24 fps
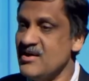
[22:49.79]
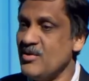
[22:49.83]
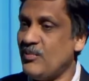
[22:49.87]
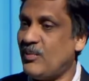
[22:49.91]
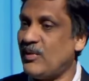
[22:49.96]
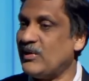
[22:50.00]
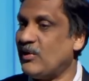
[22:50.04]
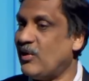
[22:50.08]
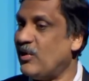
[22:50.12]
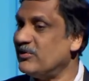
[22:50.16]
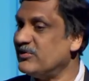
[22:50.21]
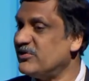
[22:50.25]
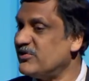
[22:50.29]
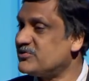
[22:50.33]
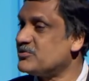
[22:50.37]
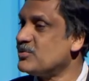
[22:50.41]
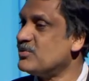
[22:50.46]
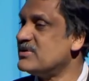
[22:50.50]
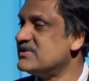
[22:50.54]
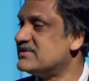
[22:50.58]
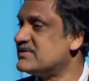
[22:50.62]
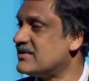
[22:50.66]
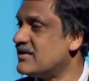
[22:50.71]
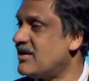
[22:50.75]
while all the
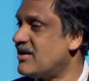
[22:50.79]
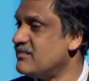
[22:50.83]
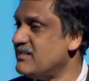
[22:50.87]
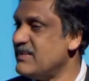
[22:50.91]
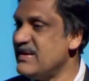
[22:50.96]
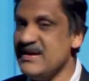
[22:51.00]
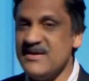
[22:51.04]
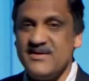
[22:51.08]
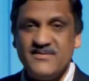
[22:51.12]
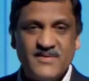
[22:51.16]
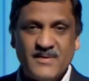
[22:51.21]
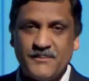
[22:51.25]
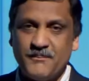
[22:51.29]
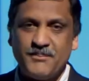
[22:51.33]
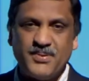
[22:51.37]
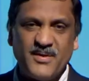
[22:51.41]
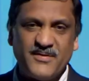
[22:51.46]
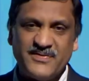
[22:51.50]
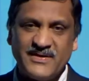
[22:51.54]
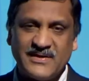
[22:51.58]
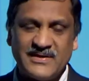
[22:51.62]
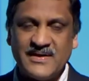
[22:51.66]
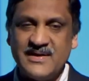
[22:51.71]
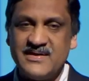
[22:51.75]
students around me were
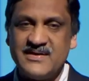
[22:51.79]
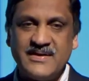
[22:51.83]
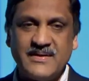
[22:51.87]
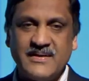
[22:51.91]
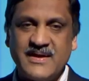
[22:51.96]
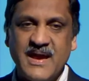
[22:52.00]
perfectly